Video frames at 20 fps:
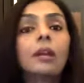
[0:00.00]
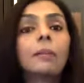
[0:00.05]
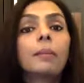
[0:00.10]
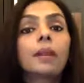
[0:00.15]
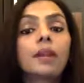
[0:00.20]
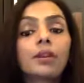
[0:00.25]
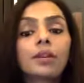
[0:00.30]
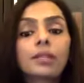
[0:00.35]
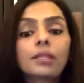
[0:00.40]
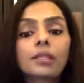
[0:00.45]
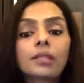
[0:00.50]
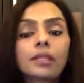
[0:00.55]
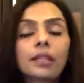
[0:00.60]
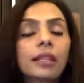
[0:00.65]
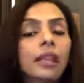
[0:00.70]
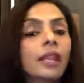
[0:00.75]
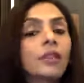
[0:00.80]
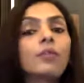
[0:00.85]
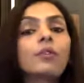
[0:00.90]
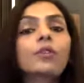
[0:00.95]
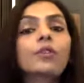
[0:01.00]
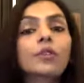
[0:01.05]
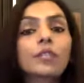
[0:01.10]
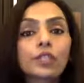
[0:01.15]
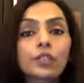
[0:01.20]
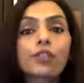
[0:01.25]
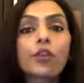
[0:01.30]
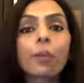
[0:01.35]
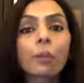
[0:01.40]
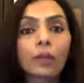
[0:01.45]
because the network
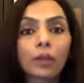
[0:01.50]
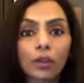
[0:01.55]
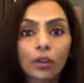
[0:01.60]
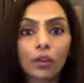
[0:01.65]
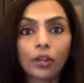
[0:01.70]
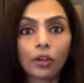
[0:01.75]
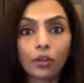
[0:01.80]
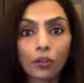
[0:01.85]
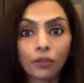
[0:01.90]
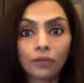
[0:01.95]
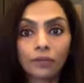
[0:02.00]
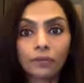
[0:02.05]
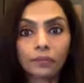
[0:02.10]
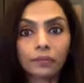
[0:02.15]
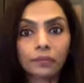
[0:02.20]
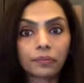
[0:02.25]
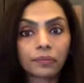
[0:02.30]
was dropping on and off.